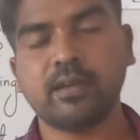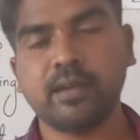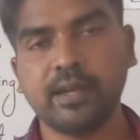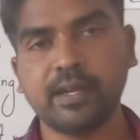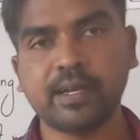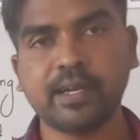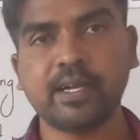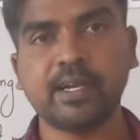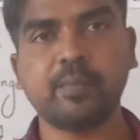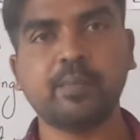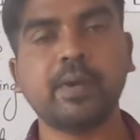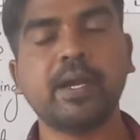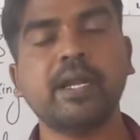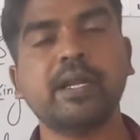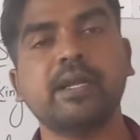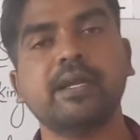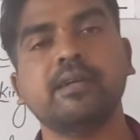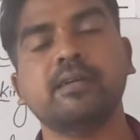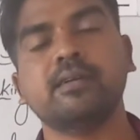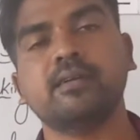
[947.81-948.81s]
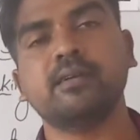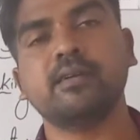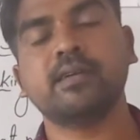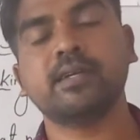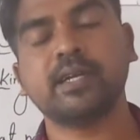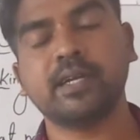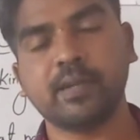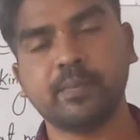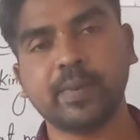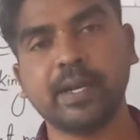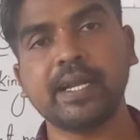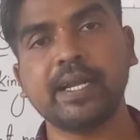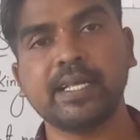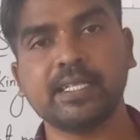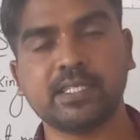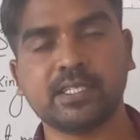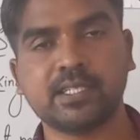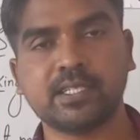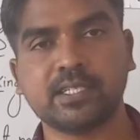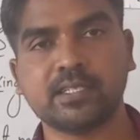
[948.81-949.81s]

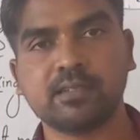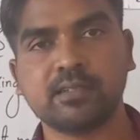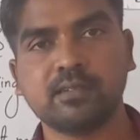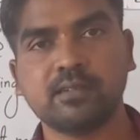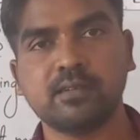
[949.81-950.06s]
interdependence